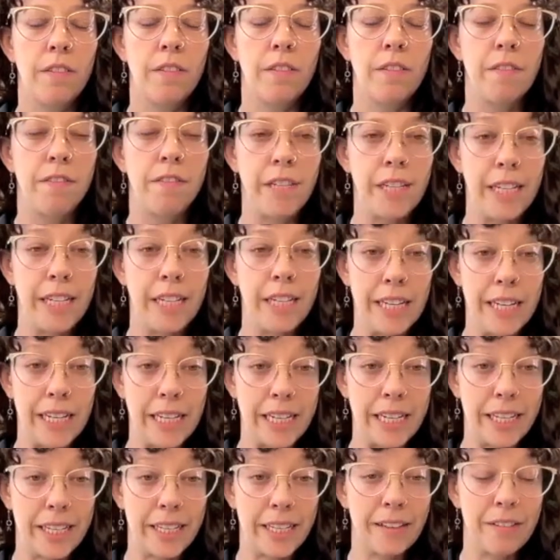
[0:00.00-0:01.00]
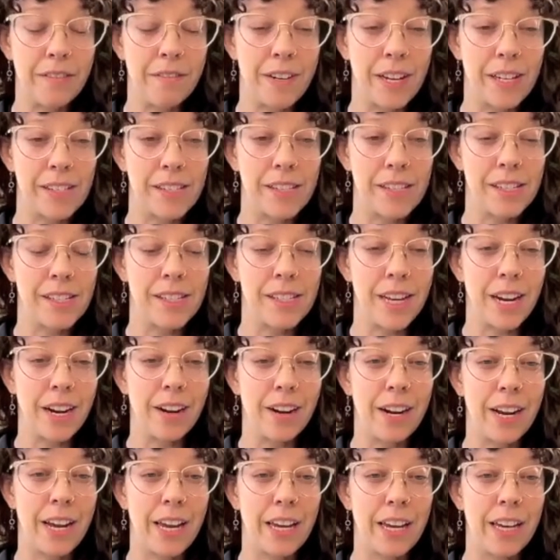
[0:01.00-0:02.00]
If needed, if
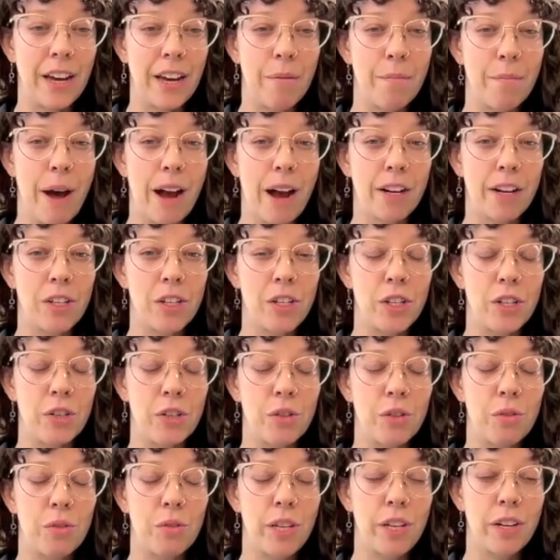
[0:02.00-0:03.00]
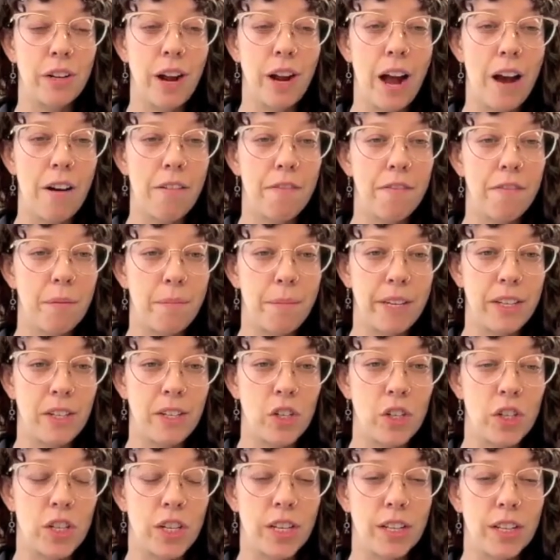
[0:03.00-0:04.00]
necessary, come back to your
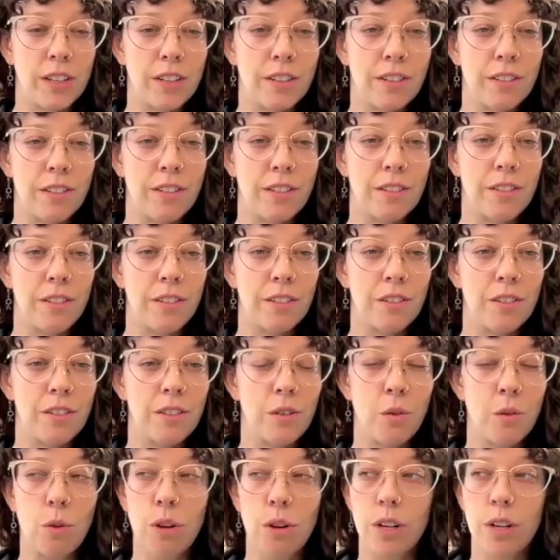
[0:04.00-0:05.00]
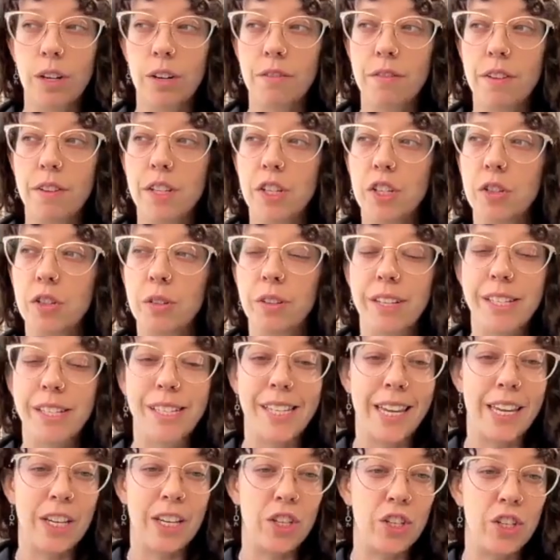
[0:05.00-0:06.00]
affirmation or your
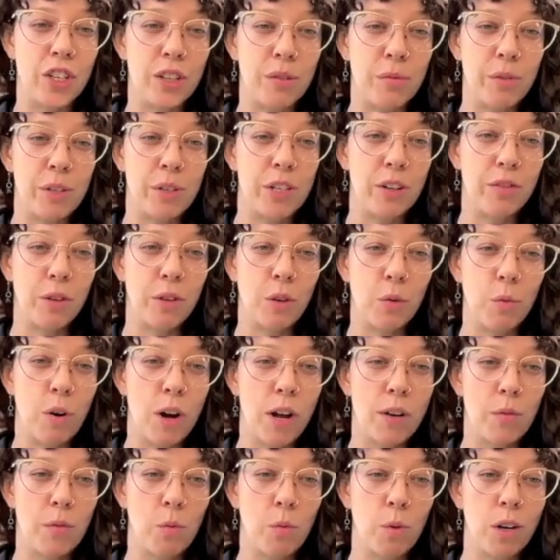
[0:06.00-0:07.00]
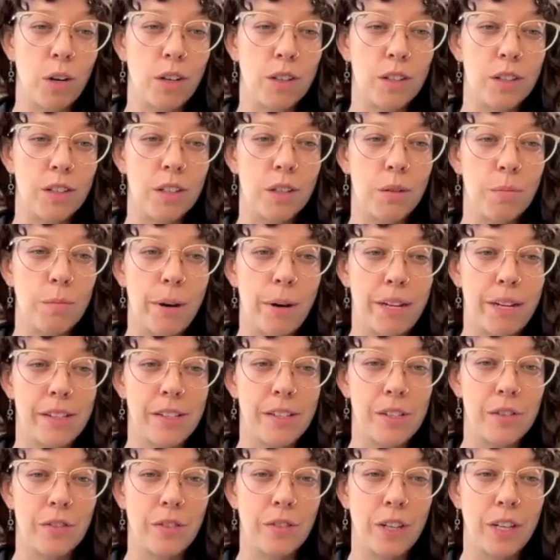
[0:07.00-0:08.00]
visualization, whichever one worked
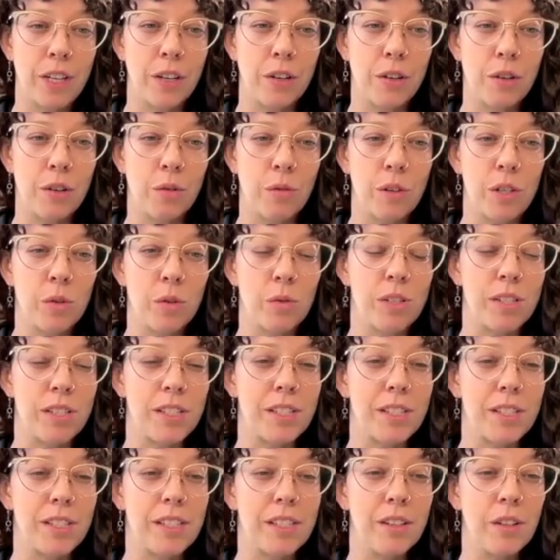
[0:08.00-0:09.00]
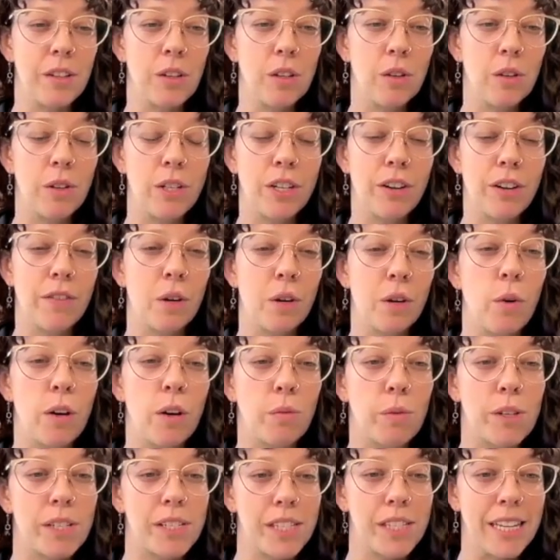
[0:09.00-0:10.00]
best for you, whichever
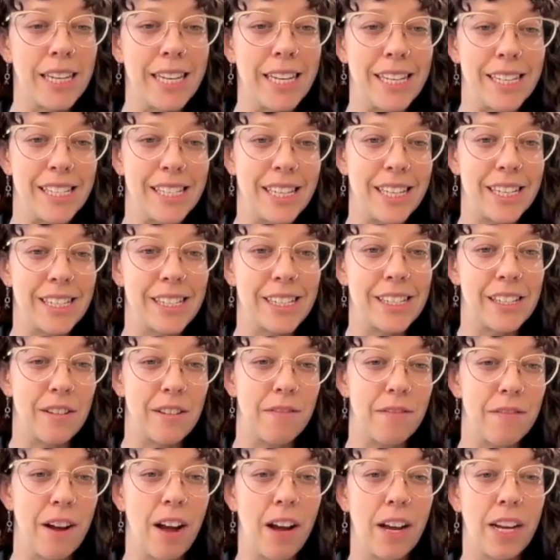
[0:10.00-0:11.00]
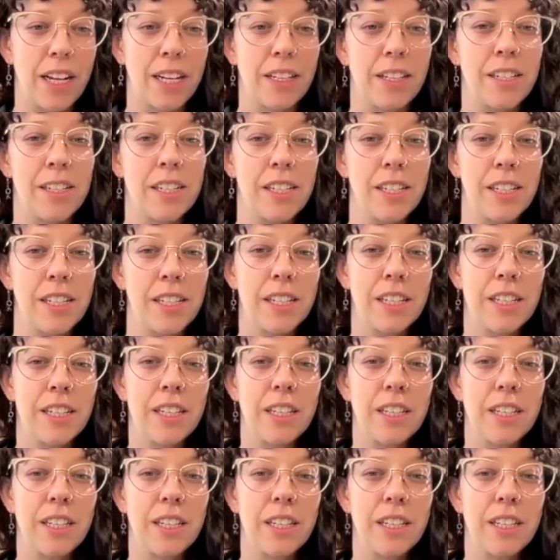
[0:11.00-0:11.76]
one was the easiest to find.